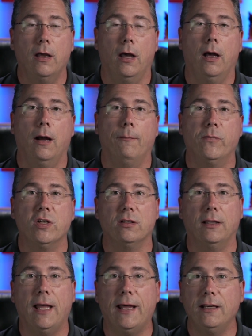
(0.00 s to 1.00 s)
There's
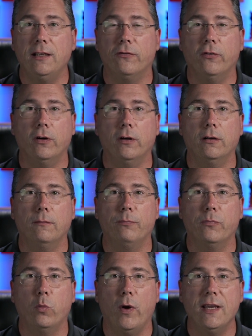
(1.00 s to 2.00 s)
a lot of different
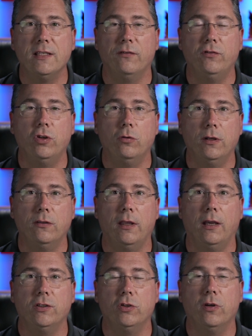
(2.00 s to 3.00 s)
ways of doing things.